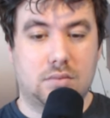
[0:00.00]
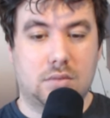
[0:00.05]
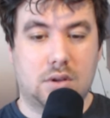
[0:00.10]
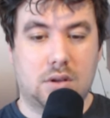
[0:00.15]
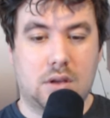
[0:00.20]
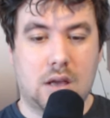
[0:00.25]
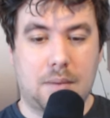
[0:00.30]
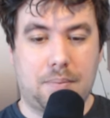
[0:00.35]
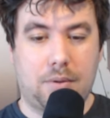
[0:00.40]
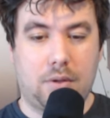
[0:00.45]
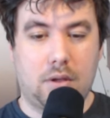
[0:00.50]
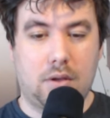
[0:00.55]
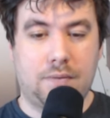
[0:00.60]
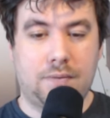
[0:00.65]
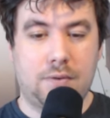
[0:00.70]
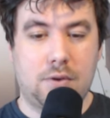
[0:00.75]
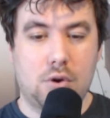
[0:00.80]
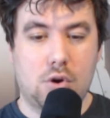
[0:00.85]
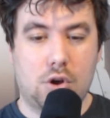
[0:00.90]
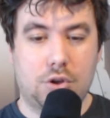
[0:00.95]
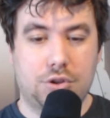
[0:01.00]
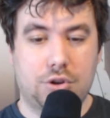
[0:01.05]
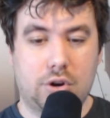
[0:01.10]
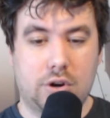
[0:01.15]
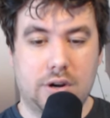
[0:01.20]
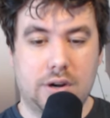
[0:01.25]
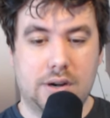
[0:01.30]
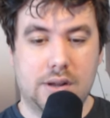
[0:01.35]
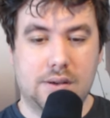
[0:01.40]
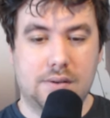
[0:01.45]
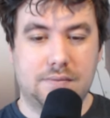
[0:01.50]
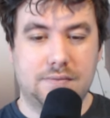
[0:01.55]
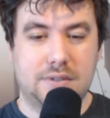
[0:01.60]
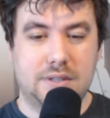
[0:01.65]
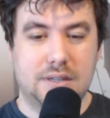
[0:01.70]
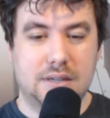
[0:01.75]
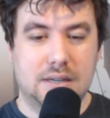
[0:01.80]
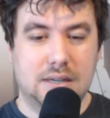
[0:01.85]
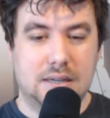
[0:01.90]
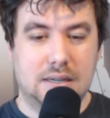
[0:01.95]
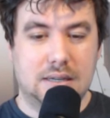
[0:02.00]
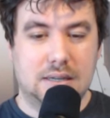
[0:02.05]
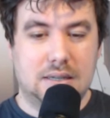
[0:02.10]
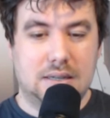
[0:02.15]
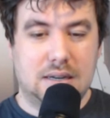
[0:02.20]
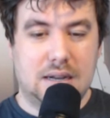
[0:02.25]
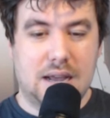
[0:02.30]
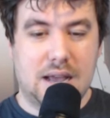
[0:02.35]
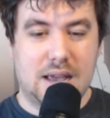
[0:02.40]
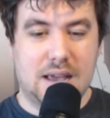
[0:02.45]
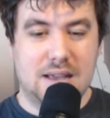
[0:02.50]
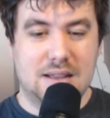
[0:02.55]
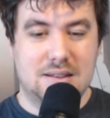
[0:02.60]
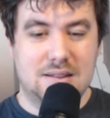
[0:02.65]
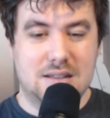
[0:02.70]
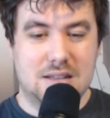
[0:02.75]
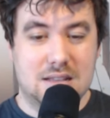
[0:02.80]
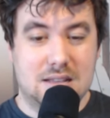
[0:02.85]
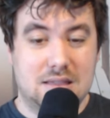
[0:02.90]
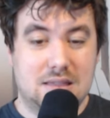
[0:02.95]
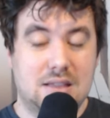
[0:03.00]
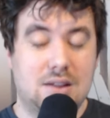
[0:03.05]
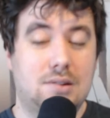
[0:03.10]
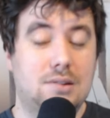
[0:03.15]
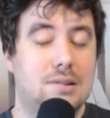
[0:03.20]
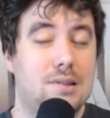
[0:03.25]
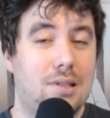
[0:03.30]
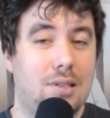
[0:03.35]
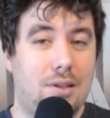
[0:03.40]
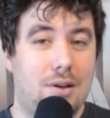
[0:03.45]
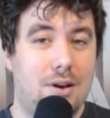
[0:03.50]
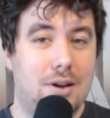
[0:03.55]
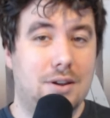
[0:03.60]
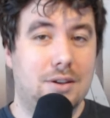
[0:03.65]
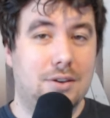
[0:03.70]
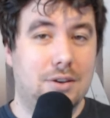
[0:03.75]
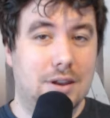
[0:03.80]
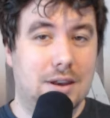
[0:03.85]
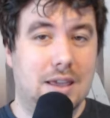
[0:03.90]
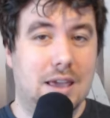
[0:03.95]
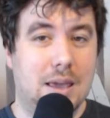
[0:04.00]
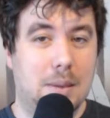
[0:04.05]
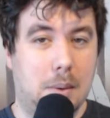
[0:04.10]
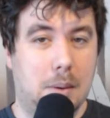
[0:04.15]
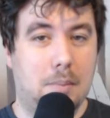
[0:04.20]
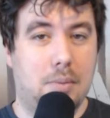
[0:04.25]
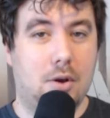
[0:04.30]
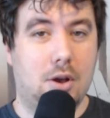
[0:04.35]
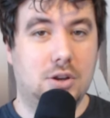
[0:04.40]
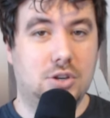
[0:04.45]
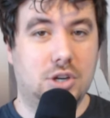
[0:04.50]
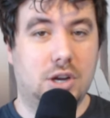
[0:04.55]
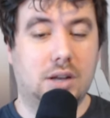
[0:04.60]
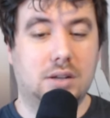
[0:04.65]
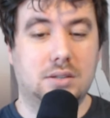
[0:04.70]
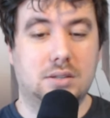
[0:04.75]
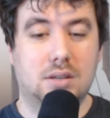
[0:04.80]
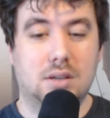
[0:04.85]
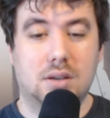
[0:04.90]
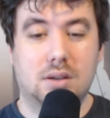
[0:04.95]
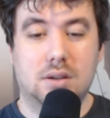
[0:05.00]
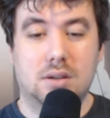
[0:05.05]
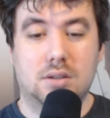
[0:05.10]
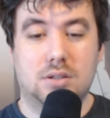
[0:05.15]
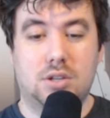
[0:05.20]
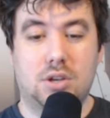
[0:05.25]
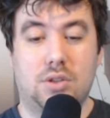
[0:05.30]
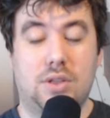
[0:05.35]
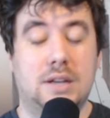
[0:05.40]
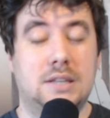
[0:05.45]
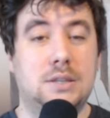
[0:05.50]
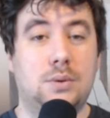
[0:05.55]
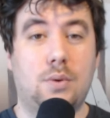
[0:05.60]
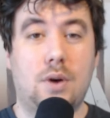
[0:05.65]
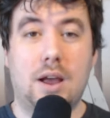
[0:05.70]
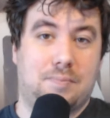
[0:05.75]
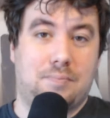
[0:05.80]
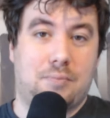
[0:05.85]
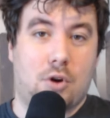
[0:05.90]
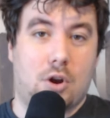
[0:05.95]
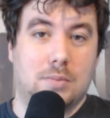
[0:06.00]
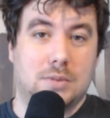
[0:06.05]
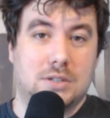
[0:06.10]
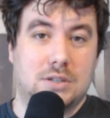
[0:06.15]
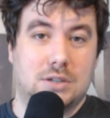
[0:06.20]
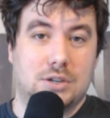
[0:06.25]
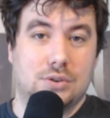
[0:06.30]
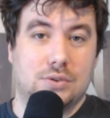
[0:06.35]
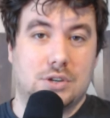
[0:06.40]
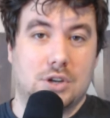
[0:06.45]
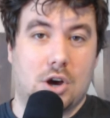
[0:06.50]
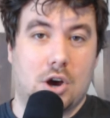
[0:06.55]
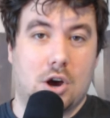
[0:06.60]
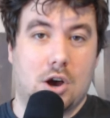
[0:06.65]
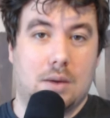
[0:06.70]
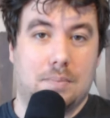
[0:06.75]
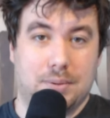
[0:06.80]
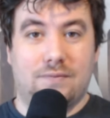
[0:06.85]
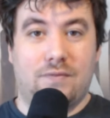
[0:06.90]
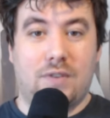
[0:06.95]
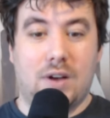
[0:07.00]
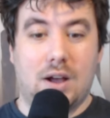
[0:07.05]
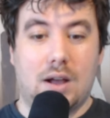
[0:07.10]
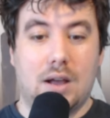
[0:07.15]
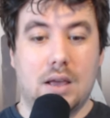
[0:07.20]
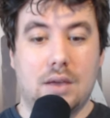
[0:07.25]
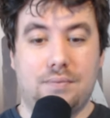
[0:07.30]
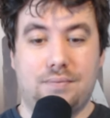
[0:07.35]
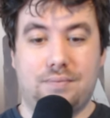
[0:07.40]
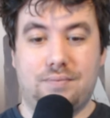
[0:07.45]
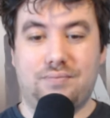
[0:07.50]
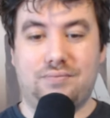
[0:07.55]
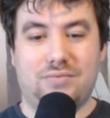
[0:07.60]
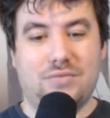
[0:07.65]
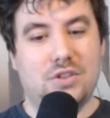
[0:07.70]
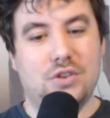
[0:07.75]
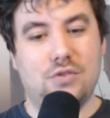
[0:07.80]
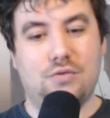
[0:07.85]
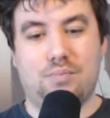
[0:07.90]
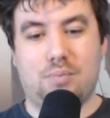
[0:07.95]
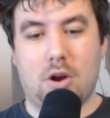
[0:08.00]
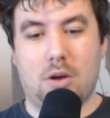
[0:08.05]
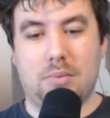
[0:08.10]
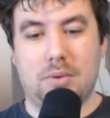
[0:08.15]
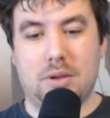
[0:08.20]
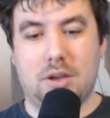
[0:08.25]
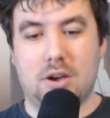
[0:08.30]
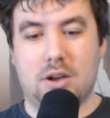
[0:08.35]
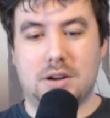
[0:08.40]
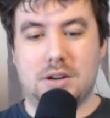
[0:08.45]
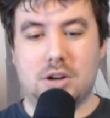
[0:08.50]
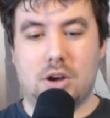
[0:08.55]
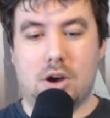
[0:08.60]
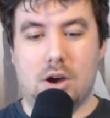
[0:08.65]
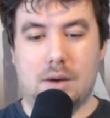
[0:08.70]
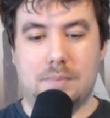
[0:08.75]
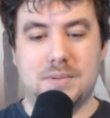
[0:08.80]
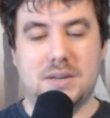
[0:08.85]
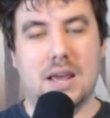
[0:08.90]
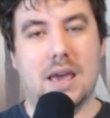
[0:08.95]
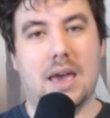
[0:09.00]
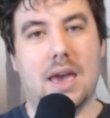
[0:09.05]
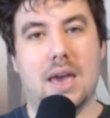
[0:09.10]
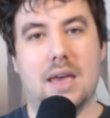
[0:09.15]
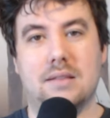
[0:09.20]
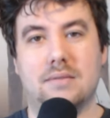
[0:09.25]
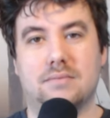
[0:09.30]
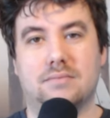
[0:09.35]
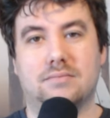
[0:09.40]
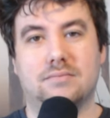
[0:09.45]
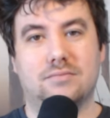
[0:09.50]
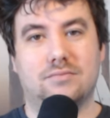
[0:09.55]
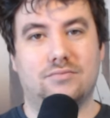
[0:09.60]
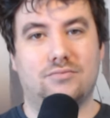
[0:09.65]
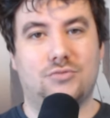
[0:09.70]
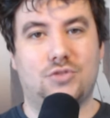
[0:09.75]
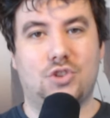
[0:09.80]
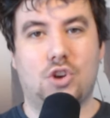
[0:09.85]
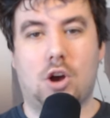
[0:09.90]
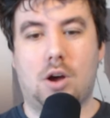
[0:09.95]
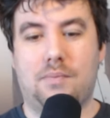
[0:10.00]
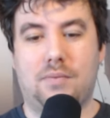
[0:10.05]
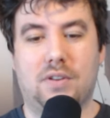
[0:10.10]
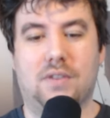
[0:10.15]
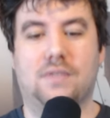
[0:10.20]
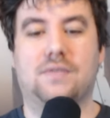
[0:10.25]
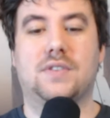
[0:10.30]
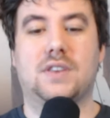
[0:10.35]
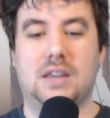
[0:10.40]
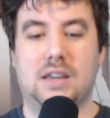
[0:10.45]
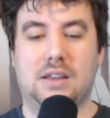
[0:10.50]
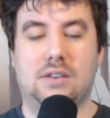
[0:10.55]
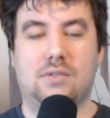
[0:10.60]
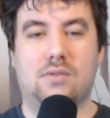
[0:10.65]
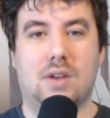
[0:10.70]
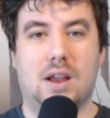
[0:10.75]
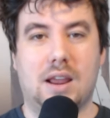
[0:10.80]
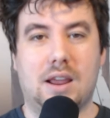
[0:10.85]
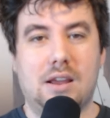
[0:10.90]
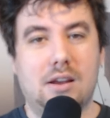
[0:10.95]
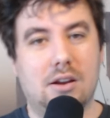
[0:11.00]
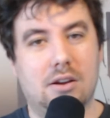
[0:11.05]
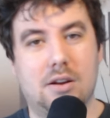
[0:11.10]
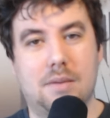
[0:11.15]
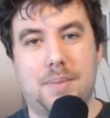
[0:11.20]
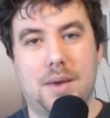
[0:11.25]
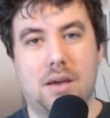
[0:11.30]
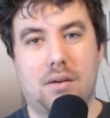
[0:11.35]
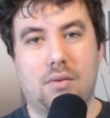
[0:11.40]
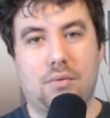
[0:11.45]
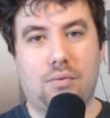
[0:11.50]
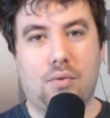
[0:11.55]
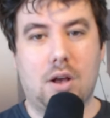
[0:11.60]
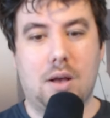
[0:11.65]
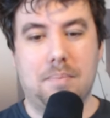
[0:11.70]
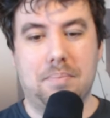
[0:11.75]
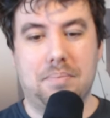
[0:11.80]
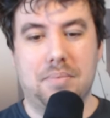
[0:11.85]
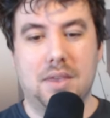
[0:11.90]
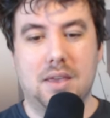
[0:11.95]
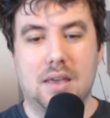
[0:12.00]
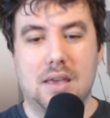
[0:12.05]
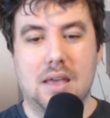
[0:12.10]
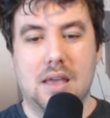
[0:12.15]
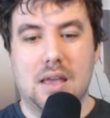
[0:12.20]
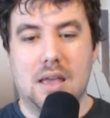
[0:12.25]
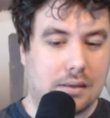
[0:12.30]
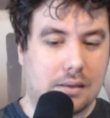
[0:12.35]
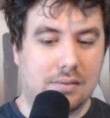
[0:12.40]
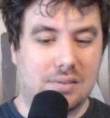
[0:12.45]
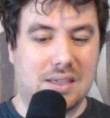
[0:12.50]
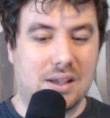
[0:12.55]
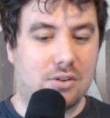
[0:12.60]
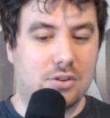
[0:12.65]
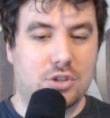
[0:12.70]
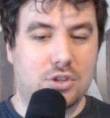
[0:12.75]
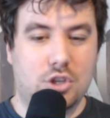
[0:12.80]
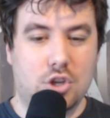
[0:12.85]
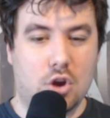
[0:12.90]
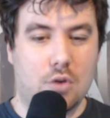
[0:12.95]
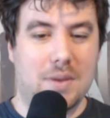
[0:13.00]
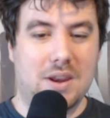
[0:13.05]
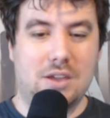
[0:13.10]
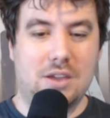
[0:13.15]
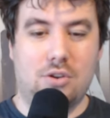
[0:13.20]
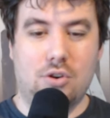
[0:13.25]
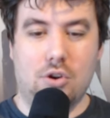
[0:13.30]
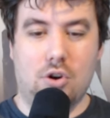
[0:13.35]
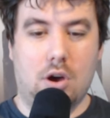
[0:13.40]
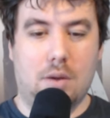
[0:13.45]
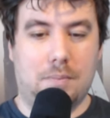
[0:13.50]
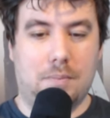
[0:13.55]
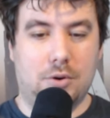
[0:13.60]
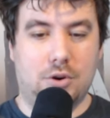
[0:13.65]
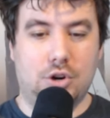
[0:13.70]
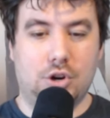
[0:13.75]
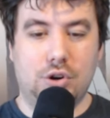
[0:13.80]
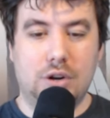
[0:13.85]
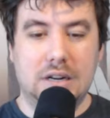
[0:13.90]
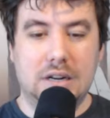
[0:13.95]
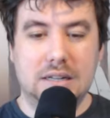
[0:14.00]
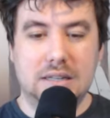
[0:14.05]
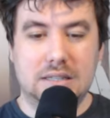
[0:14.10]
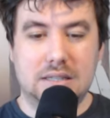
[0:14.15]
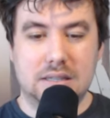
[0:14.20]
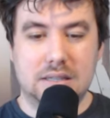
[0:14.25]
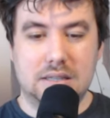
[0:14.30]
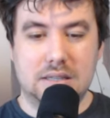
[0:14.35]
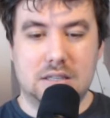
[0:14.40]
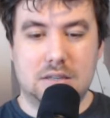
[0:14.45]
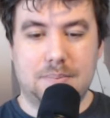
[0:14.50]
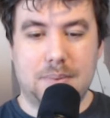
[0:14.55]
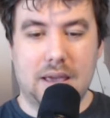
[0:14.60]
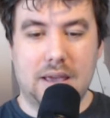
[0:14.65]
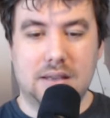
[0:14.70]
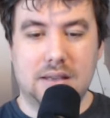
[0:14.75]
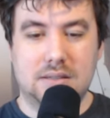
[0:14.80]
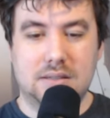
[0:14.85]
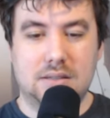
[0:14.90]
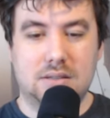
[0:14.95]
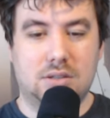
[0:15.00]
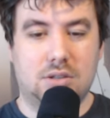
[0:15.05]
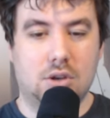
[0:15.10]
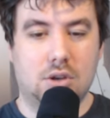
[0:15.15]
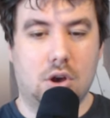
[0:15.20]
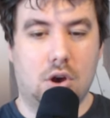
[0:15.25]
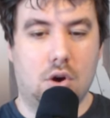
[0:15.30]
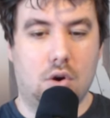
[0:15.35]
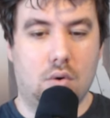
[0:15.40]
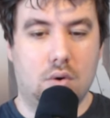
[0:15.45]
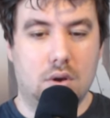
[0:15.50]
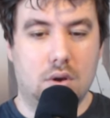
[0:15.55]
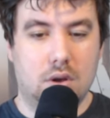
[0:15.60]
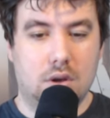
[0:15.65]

couple, a few alternatives, and there's a lot of good gaming projects. So that's why I promised you a top five. You've probably got a top 10, top 15 right here to pick from. There are so many good opportunities in this space. So